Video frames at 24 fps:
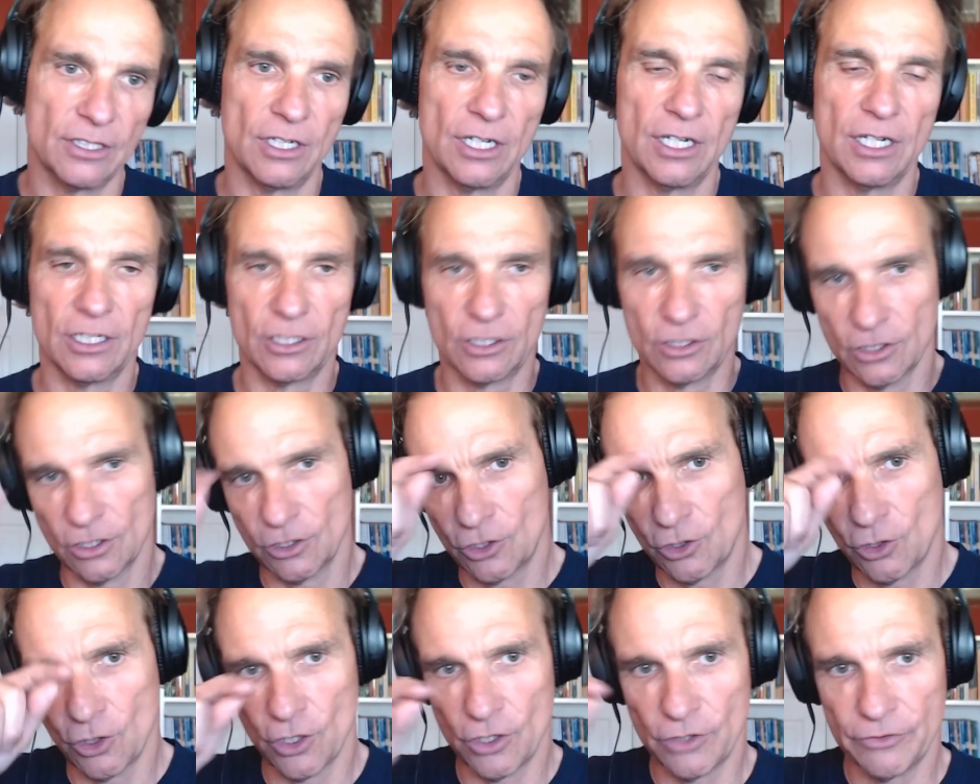a
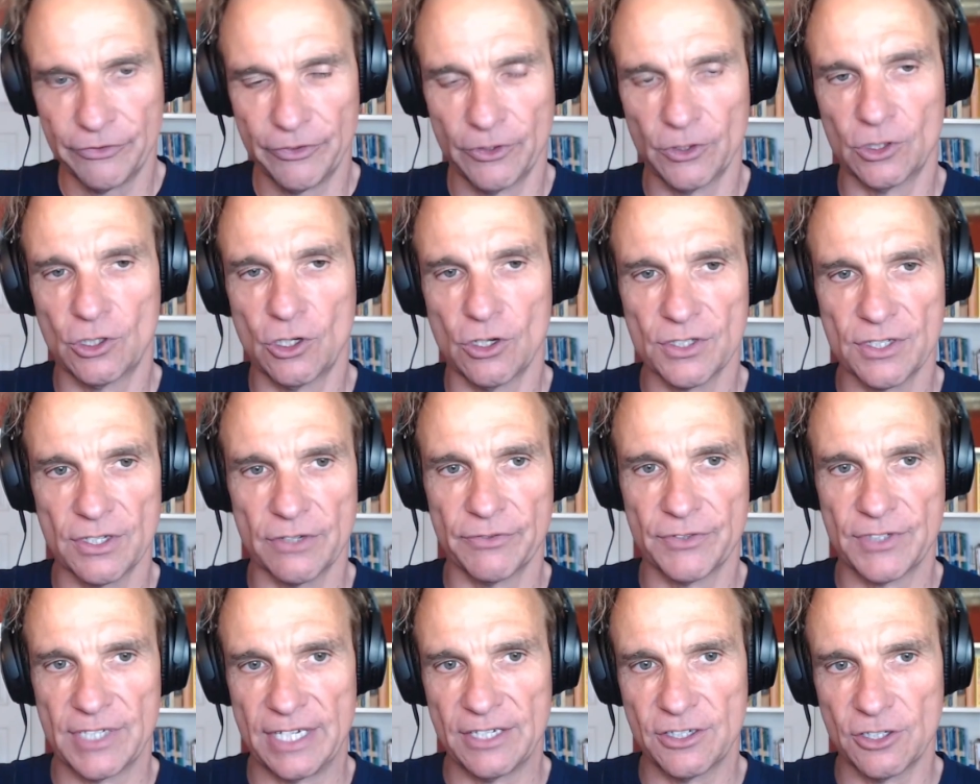curve for cost of
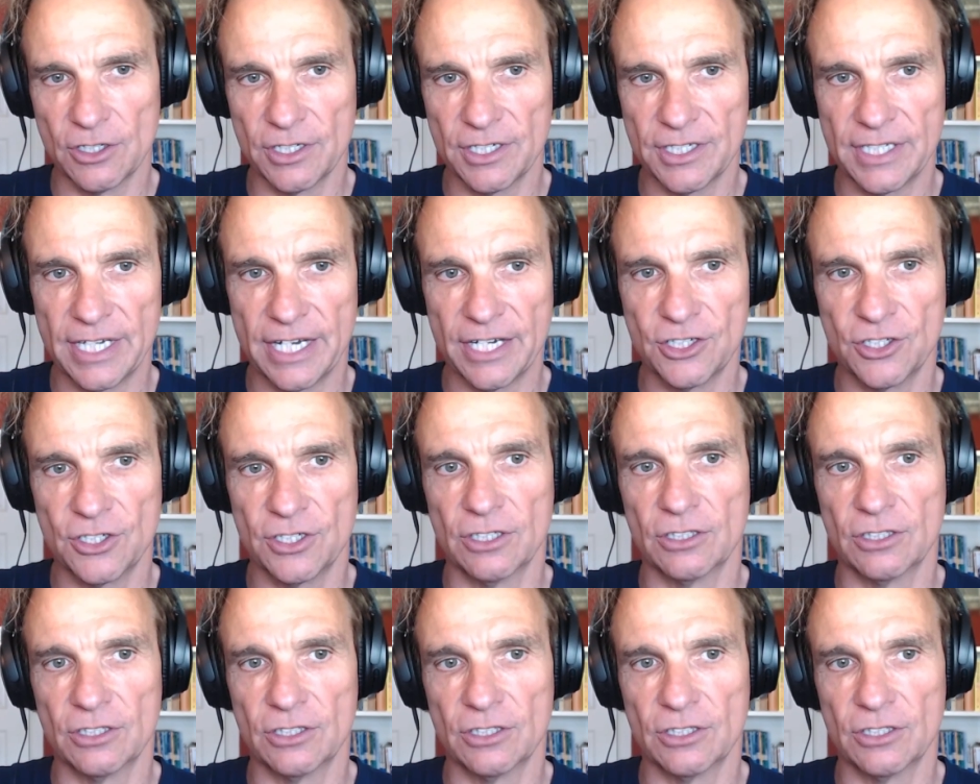centralization